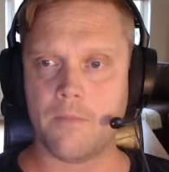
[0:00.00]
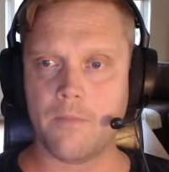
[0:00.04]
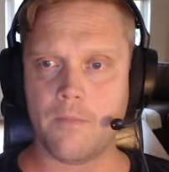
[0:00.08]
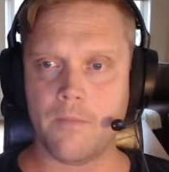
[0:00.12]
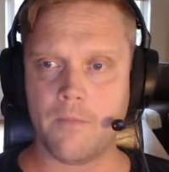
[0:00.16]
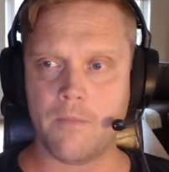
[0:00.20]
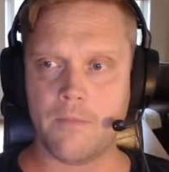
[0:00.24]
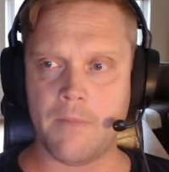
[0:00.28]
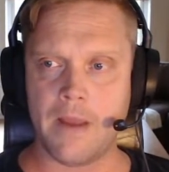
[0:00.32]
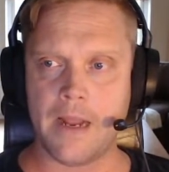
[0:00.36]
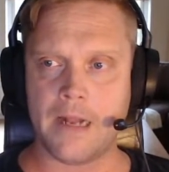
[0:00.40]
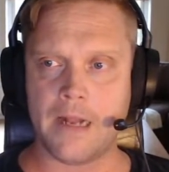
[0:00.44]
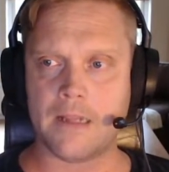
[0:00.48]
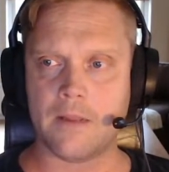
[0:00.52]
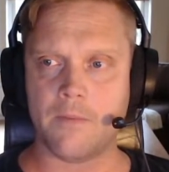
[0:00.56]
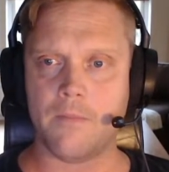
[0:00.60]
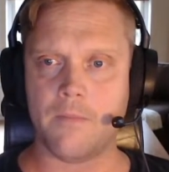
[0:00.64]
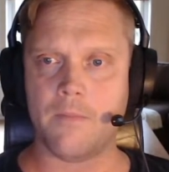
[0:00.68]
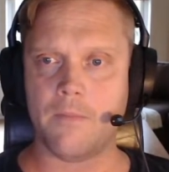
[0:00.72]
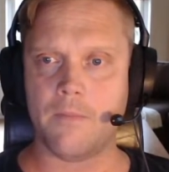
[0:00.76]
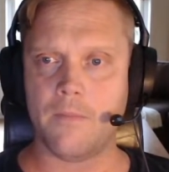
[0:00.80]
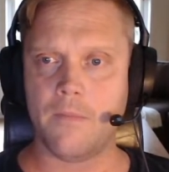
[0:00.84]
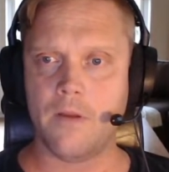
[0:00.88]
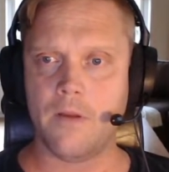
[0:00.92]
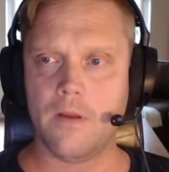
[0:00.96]
make
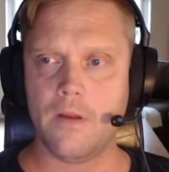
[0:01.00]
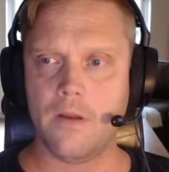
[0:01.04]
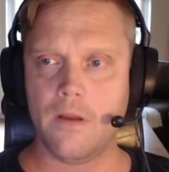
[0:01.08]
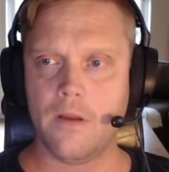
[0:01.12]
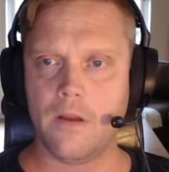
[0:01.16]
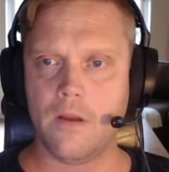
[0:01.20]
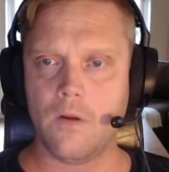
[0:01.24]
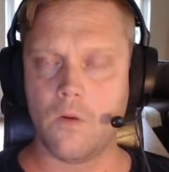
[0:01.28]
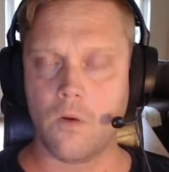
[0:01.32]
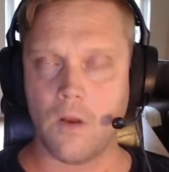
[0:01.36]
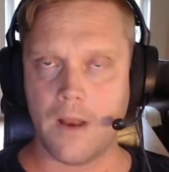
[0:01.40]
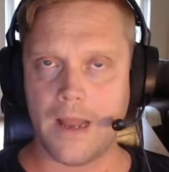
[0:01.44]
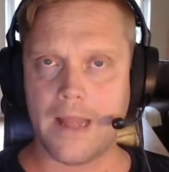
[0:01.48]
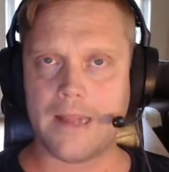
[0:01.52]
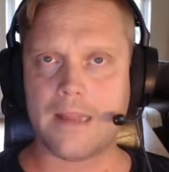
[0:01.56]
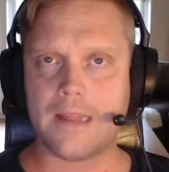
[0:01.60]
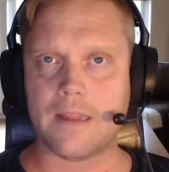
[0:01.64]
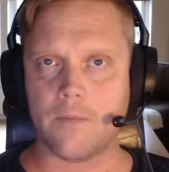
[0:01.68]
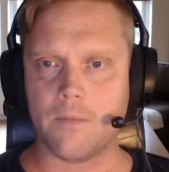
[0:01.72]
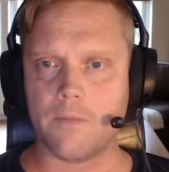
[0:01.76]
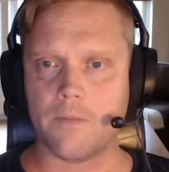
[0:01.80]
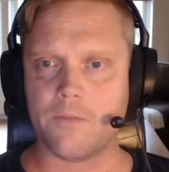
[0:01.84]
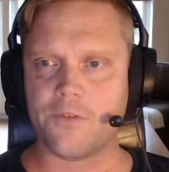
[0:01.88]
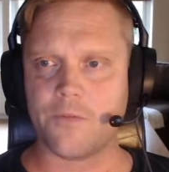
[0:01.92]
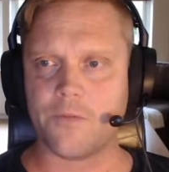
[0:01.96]
them or let
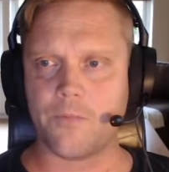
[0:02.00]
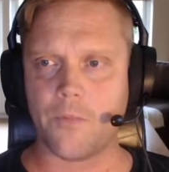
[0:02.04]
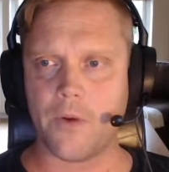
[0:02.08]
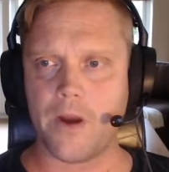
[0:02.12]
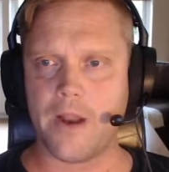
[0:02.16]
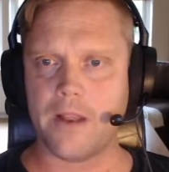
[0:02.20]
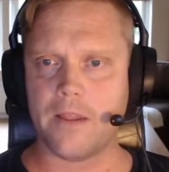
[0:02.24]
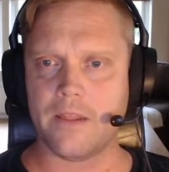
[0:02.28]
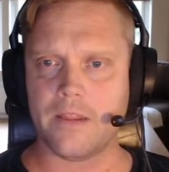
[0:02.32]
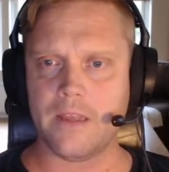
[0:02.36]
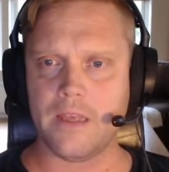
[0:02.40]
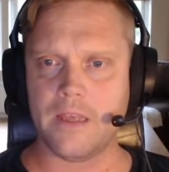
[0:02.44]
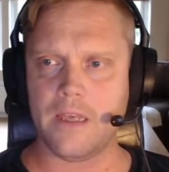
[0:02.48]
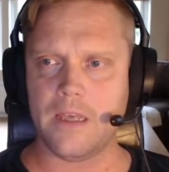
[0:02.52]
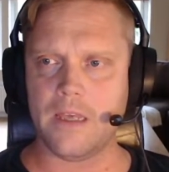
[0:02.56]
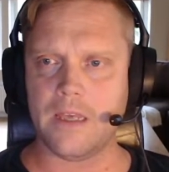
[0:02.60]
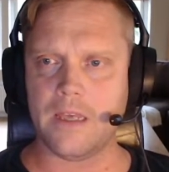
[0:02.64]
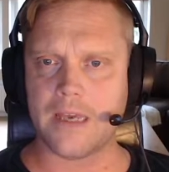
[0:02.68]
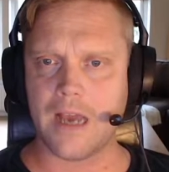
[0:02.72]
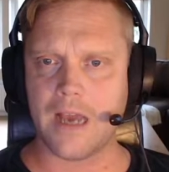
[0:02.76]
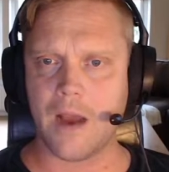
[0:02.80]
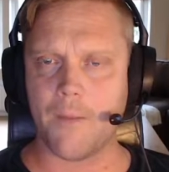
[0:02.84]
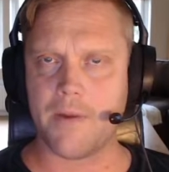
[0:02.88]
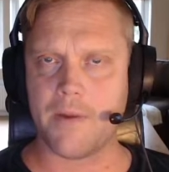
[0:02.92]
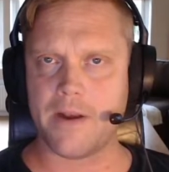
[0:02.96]
them spread the
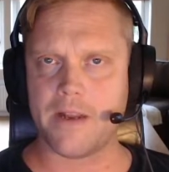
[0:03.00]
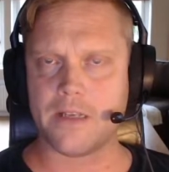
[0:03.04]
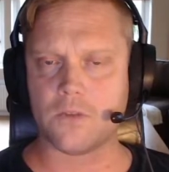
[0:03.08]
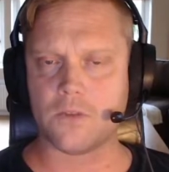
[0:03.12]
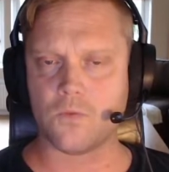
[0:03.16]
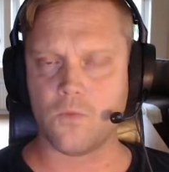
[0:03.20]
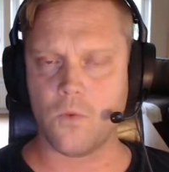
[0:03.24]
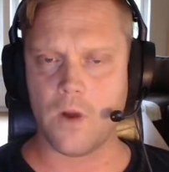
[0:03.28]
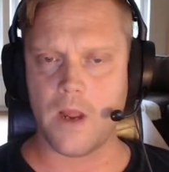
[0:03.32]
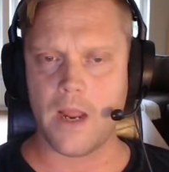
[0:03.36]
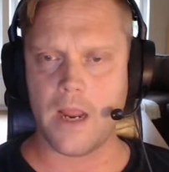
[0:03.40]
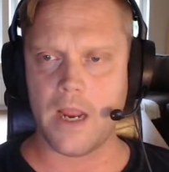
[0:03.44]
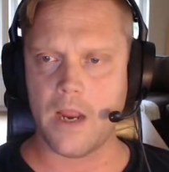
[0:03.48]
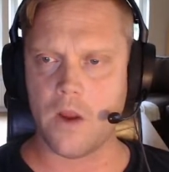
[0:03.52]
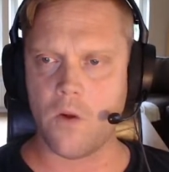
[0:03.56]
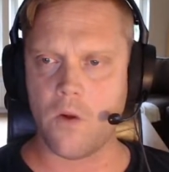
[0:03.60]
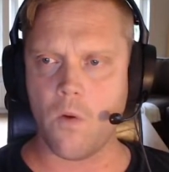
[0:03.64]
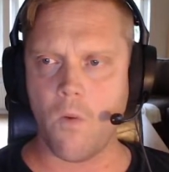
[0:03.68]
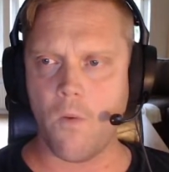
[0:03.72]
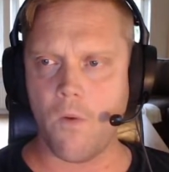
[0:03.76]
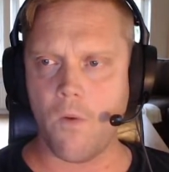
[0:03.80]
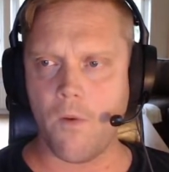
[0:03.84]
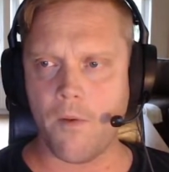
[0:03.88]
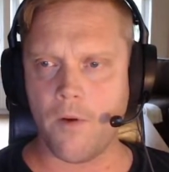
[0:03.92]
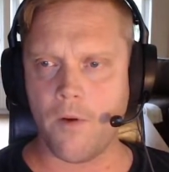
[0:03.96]
communist way
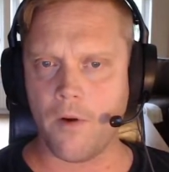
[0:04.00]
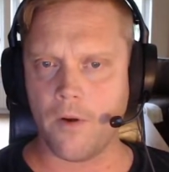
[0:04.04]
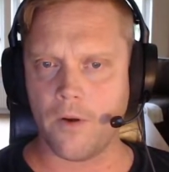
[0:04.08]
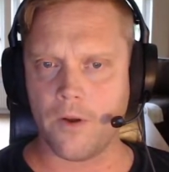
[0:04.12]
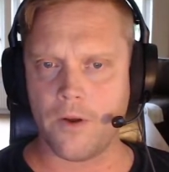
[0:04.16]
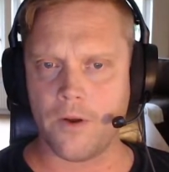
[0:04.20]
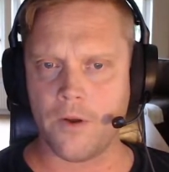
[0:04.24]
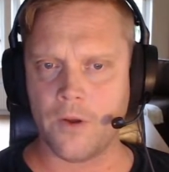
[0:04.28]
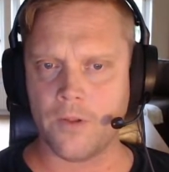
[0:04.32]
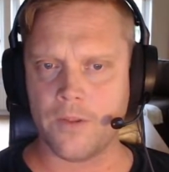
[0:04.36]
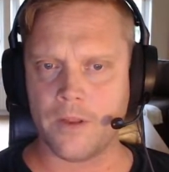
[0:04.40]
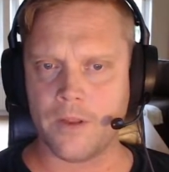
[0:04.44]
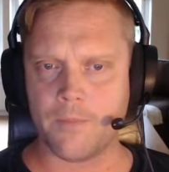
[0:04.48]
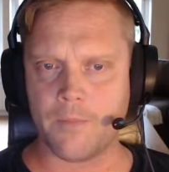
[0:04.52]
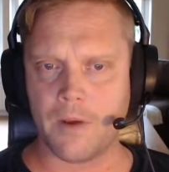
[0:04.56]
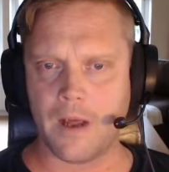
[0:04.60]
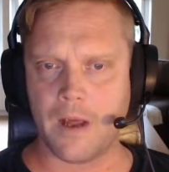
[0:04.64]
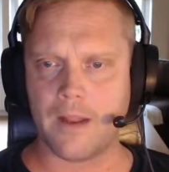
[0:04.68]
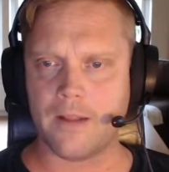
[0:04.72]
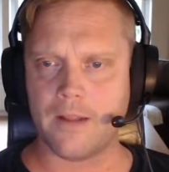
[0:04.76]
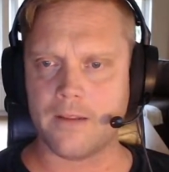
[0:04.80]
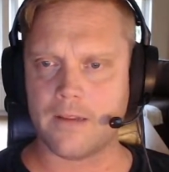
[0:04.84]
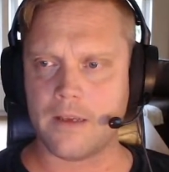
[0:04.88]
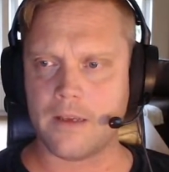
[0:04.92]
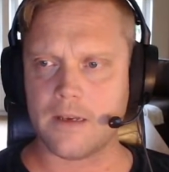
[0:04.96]
or the
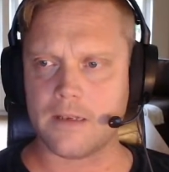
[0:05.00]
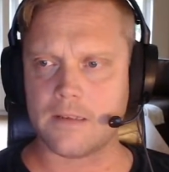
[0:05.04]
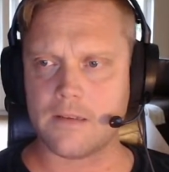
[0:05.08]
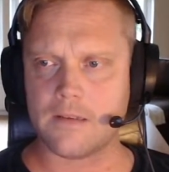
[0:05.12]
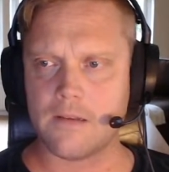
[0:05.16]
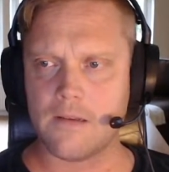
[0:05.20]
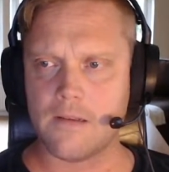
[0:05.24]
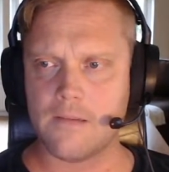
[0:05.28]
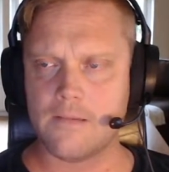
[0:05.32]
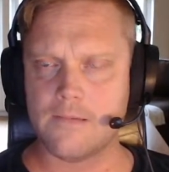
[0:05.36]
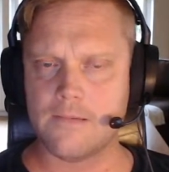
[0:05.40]
politics.